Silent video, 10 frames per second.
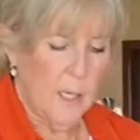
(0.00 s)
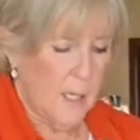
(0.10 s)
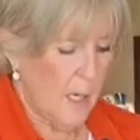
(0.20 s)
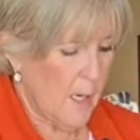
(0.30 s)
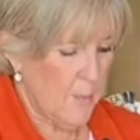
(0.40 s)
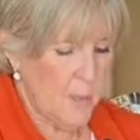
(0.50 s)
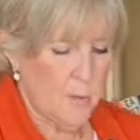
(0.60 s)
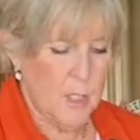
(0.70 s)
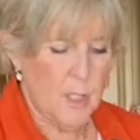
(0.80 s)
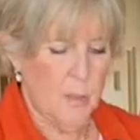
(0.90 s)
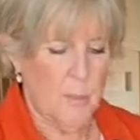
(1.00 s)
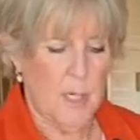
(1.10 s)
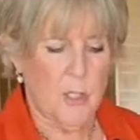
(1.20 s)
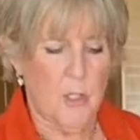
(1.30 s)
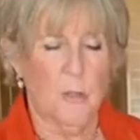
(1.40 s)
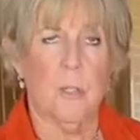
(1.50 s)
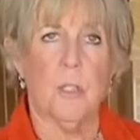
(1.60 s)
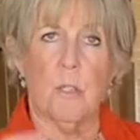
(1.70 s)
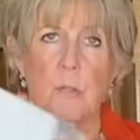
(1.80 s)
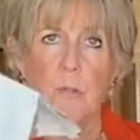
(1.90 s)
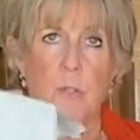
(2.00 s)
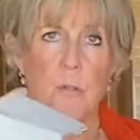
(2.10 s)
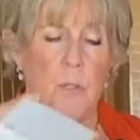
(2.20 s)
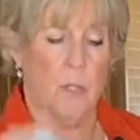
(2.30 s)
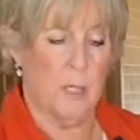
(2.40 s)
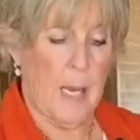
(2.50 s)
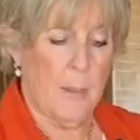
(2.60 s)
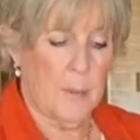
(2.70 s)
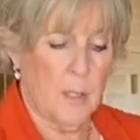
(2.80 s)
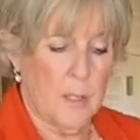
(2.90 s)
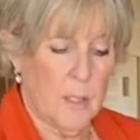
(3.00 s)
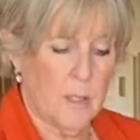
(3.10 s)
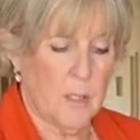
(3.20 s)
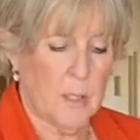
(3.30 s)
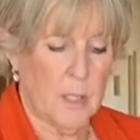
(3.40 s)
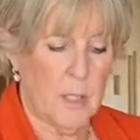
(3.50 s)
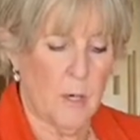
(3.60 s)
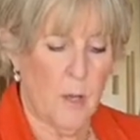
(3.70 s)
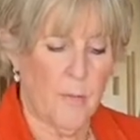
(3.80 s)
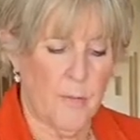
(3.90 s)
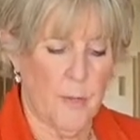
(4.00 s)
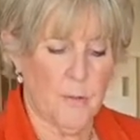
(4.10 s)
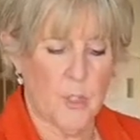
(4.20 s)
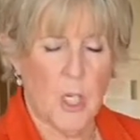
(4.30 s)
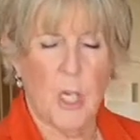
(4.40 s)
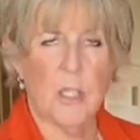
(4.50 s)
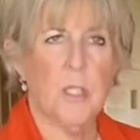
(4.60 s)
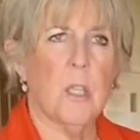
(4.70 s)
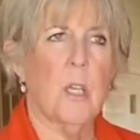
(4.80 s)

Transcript: um, you need to make sure that you have used a napkin to clean off their chest